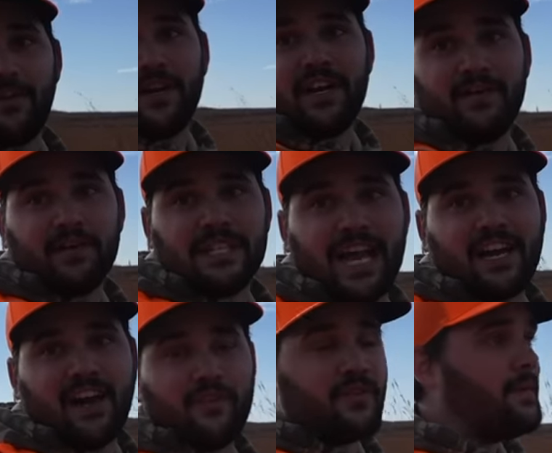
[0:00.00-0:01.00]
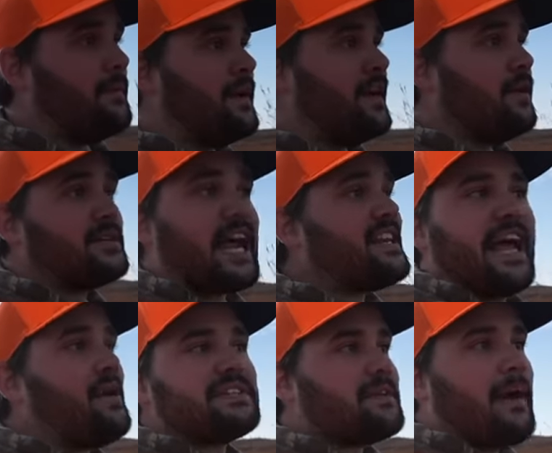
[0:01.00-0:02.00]
Where did where'd that come from? Was that
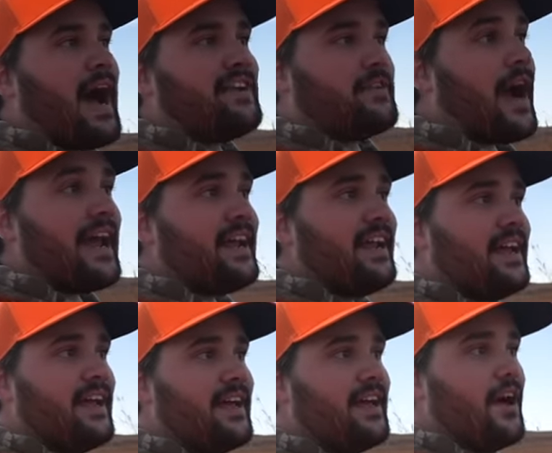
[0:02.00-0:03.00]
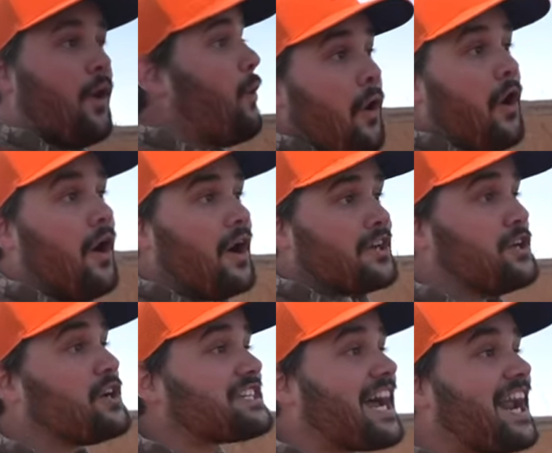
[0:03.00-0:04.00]
that wasn't mine, right? You
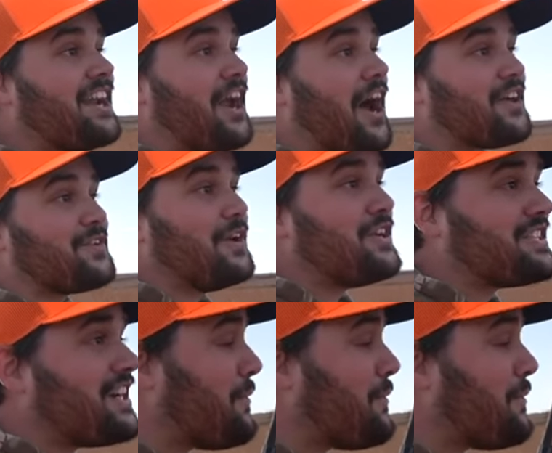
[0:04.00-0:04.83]
just got another rooster.